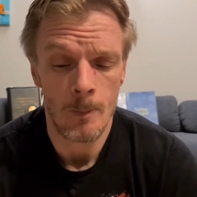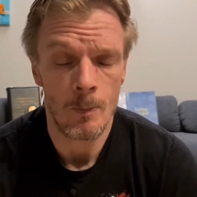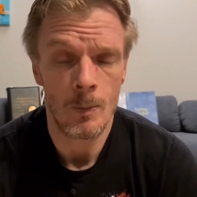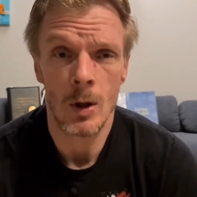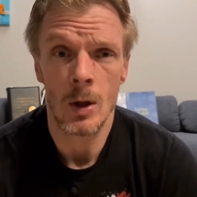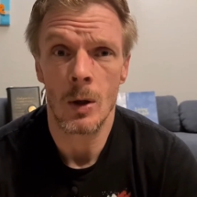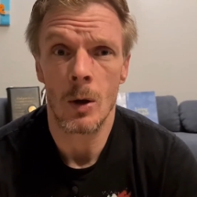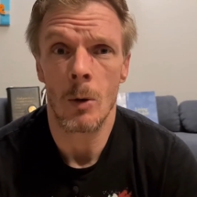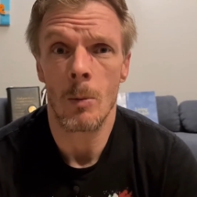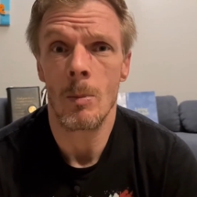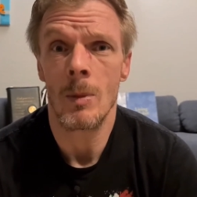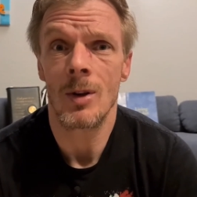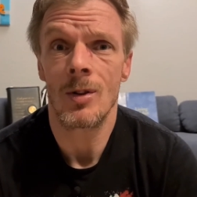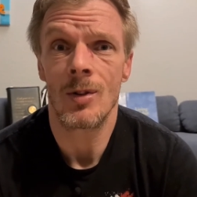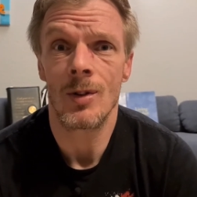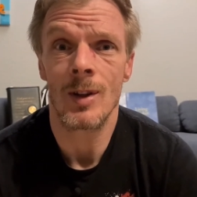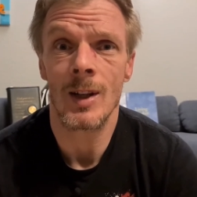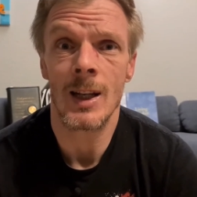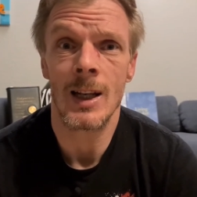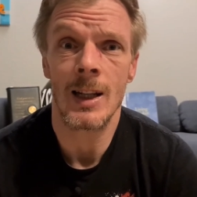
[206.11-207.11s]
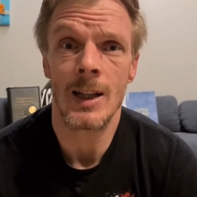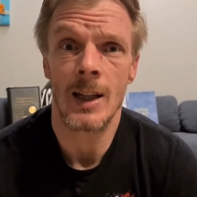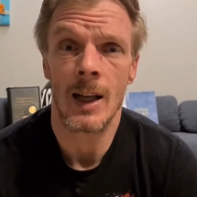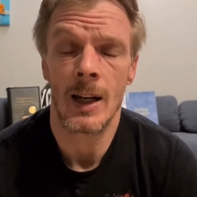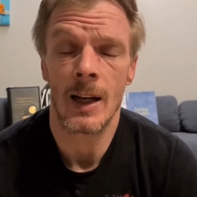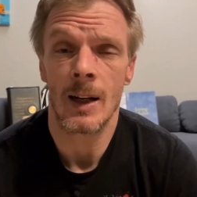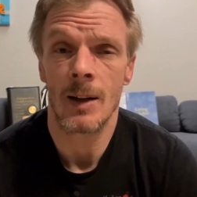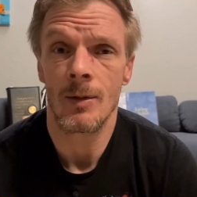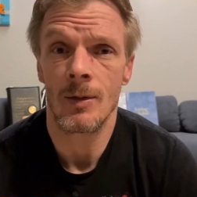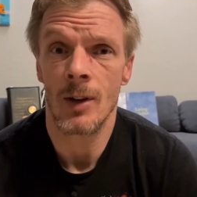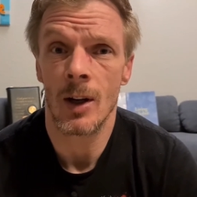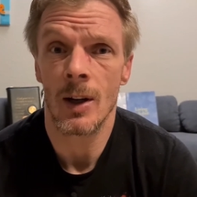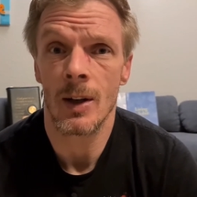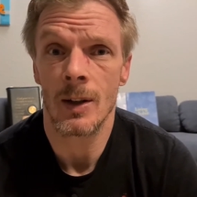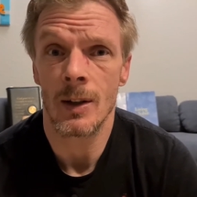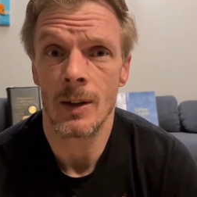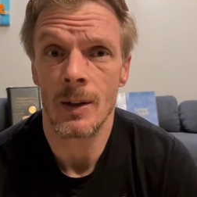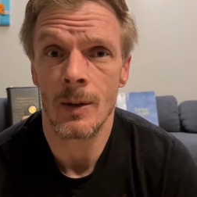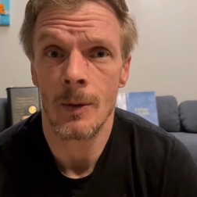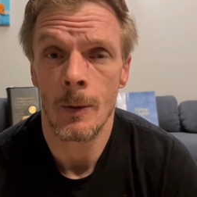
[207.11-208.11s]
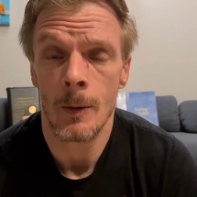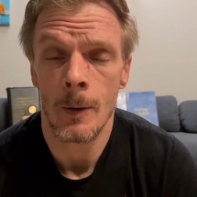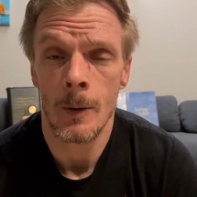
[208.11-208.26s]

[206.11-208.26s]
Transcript: you know, misdeed that I've done